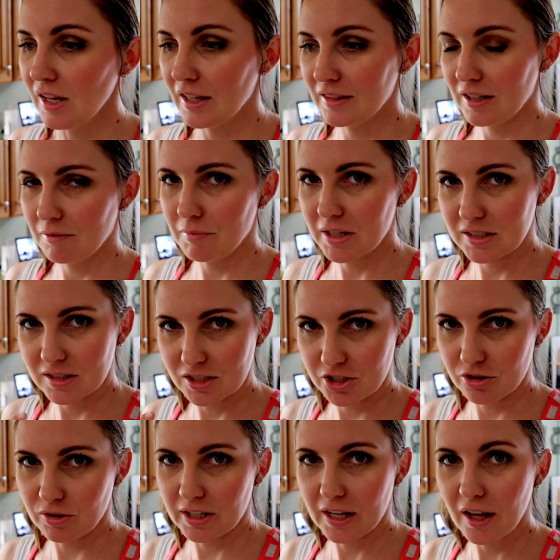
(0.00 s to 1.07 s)
and then mix the
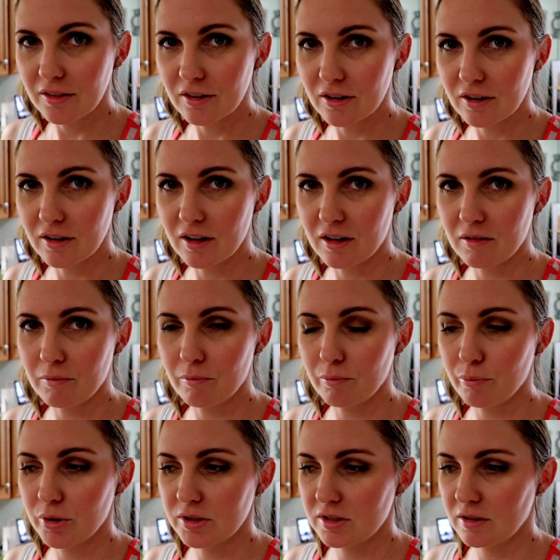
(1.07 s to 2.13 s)
two together and
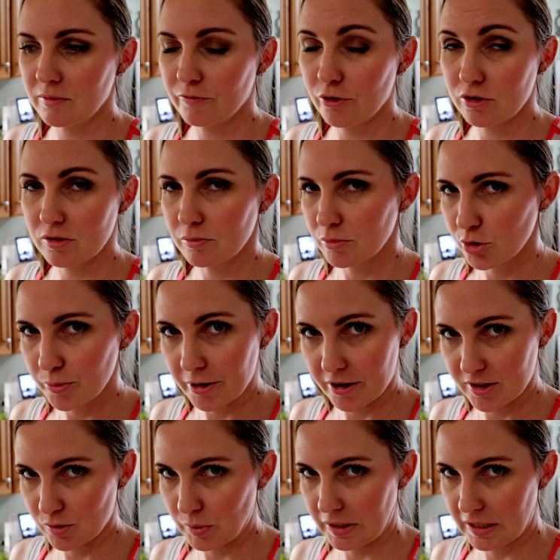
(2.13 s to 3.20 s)
put some frozen
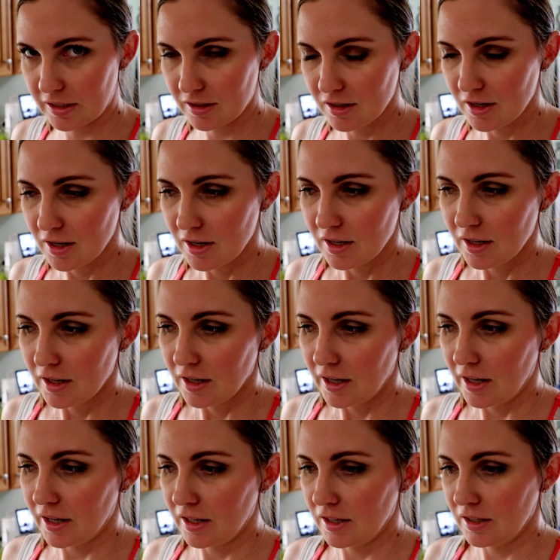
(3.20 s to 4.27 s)
blueberries with it
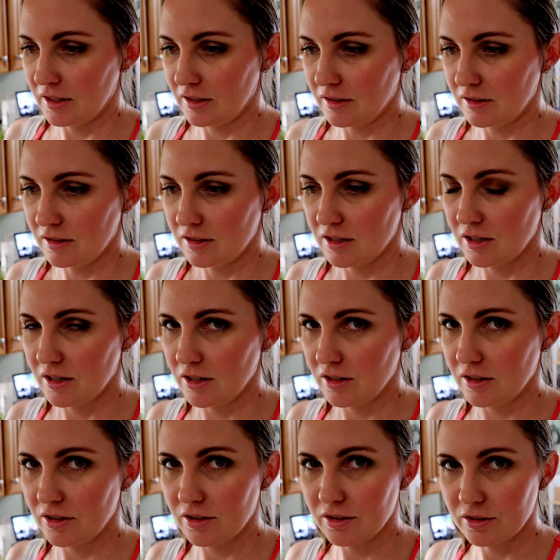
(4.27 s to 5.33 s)
and
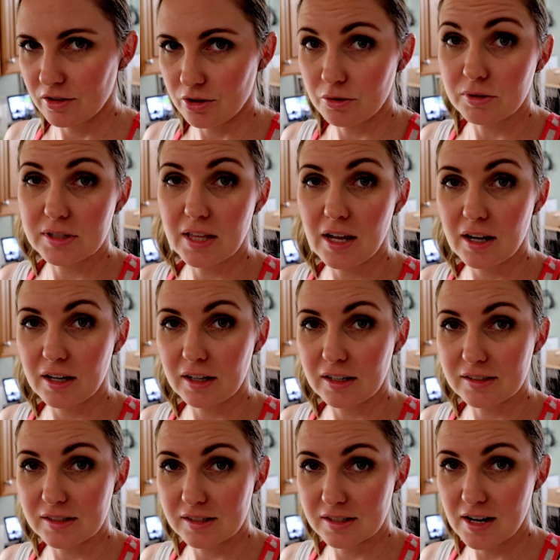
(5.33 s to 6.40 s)
use that
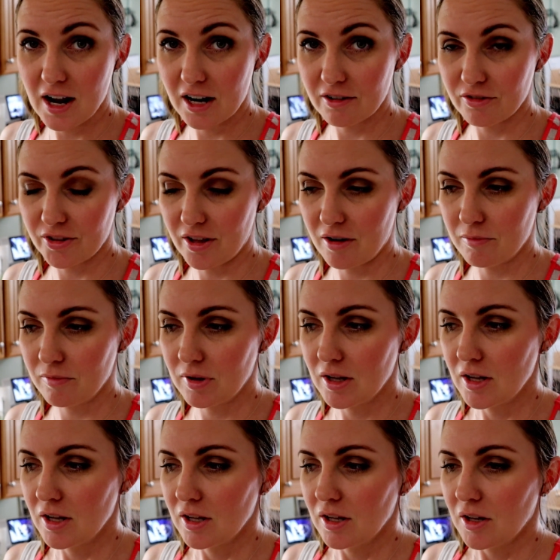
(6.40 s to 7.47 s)
as a snack for them.
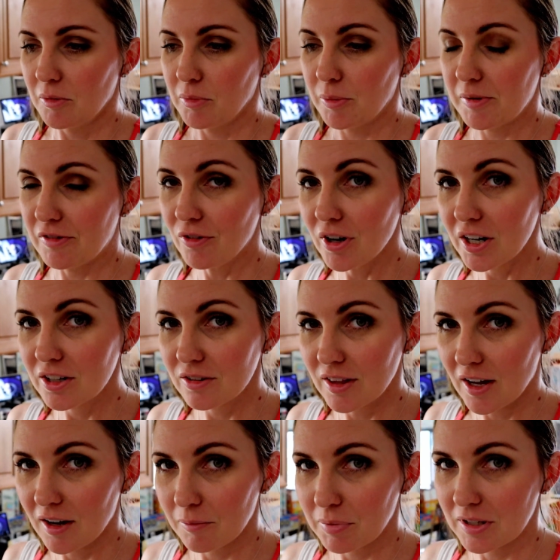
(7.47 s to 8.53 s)
But before I do
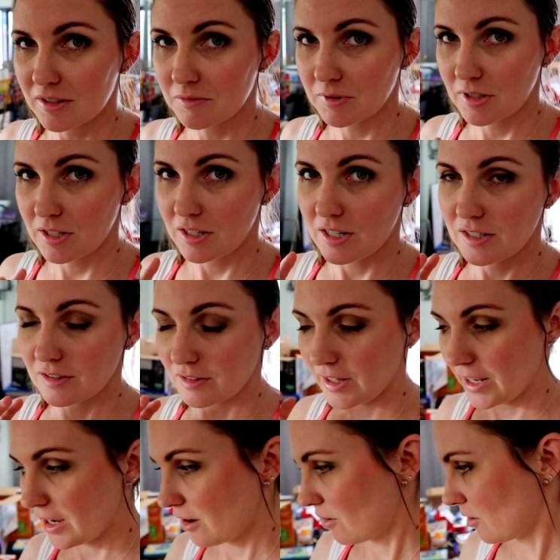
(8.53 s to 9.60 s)
that, because I'm gonna need to
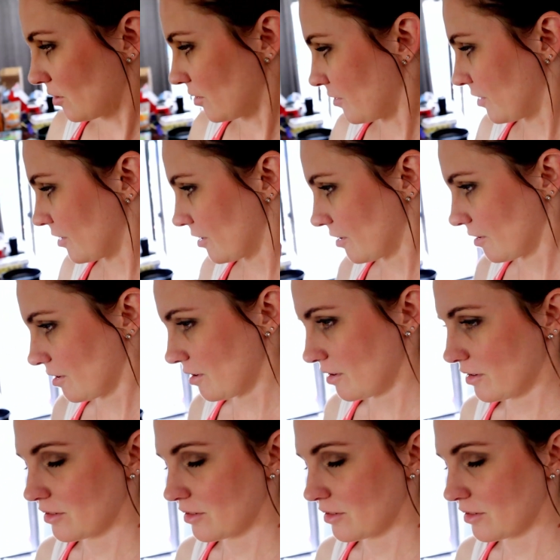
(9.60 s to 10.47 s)
lay out all of the